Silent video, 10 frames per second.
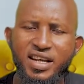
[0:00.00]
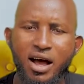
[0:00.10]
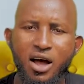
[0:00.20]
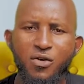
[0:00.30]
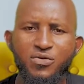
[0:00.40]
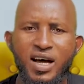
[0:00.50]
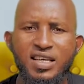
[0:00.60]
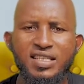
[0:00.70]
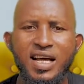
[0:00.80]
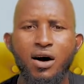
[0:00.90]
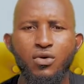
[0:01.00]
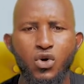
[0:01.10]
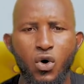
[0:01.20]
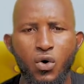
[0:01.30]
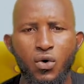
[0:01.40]
that I offer is
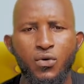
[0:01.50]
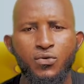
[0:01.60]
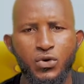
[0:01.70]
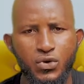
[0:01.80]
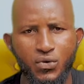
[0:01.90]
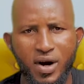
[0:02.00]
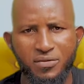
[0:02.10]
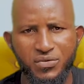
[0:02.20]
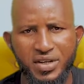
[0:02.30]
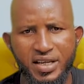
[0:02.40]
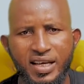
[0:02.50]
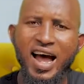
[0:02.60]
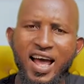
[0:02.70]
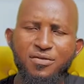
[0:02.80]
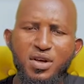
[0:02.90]
outdoor photography.
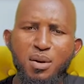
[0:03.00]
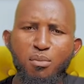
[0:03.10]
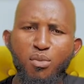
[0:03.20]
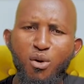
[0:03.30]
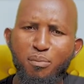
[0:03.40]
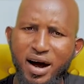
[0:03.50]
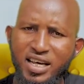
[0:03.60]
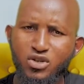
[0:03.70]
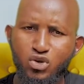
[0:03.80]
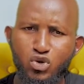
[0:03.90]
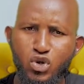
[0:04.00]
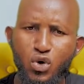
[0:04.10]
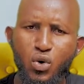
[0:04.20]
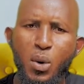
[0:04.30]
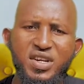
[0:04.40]
I have a mobile
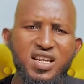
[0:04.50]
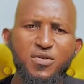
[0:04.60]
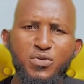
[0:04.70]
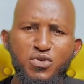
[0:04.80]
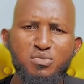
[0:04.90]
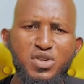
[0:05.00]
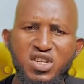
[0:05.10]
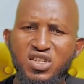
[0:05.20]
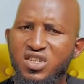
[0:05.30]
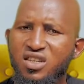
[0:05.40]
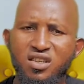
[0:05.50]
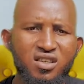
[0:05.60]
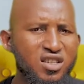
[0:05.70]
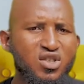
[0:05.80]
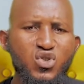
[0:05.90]
studio. Within a few minutes,
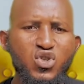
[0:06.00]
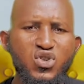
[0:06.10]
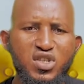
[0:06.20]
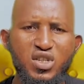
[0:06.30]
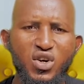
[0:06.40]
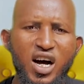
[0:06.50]
the studio is in your